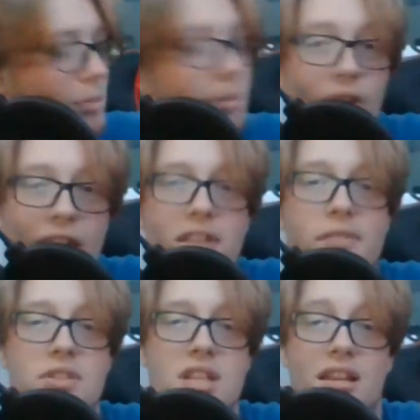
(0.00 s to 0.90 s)
But thank you
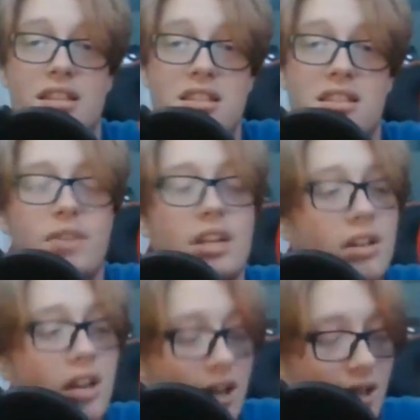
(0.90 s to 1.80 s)
for saying this is the video,
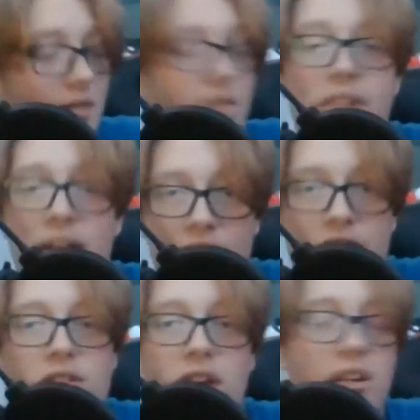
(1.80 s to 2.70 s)
uh, the flavor that
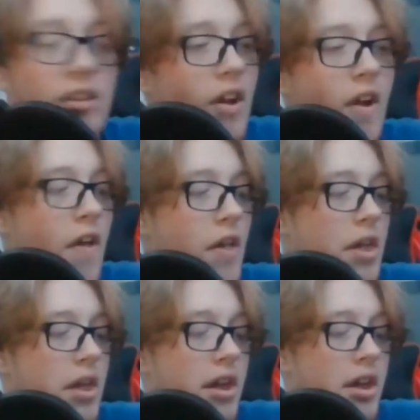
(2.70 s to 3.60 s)
you liked.
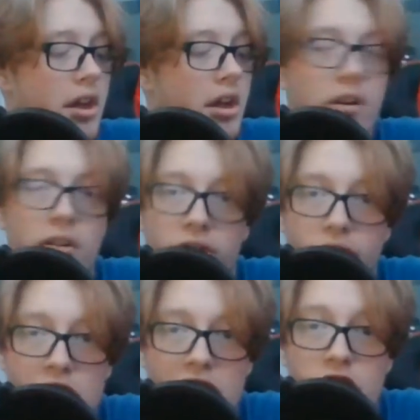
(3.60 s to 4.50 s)

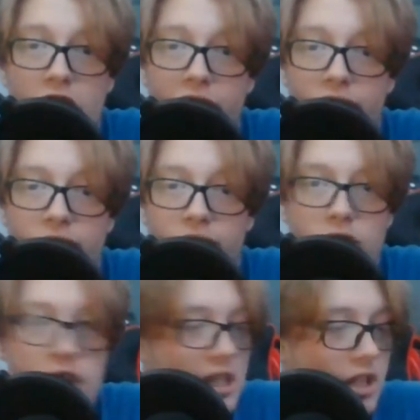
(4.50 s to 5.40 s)
She said shake it.
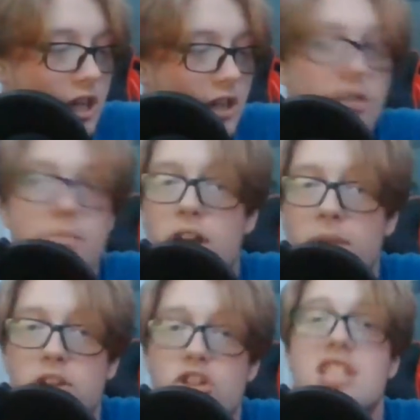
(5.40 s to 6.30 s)
She said shake it. so I'm gonna, I'm
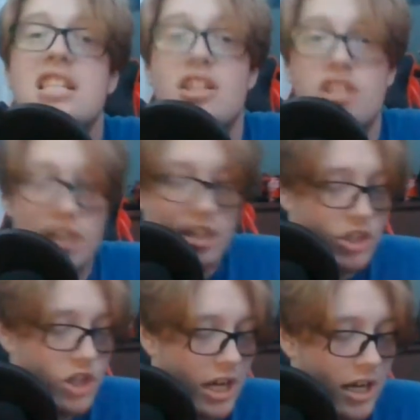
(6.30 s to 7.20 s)
gonna trust that. She said
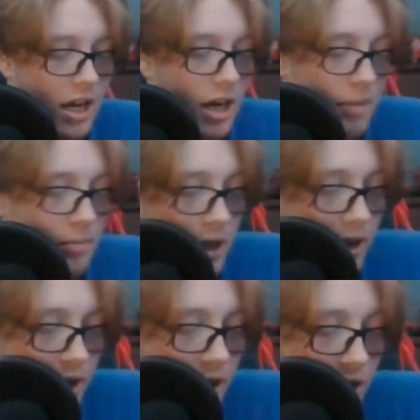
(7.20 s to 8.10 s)
shake it. Um,
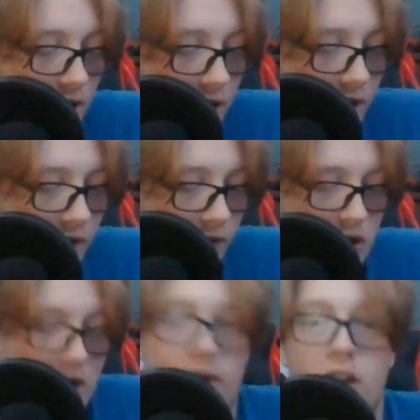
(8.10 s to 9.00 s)

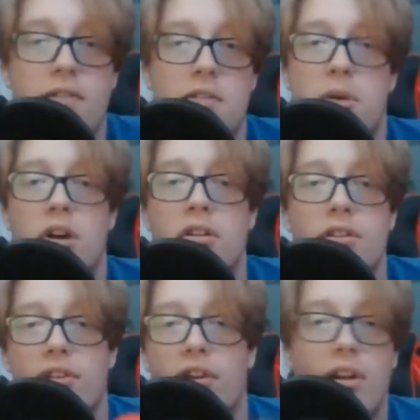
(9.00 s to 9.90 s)
first off, I love the bottle
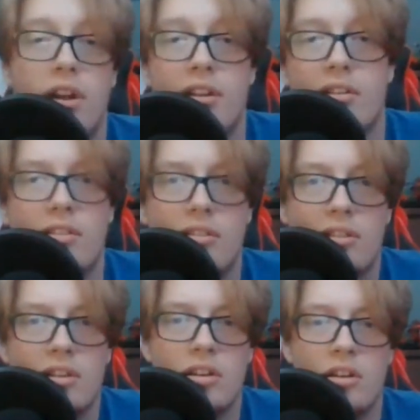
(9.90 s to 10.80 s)
design. I think it's
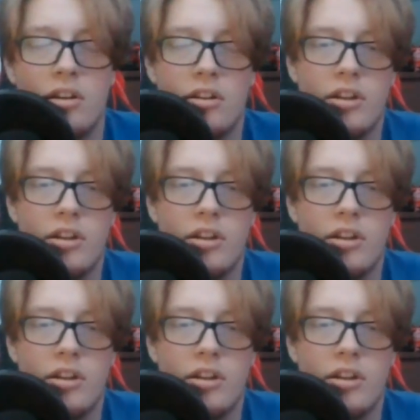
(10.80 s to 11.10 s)
good.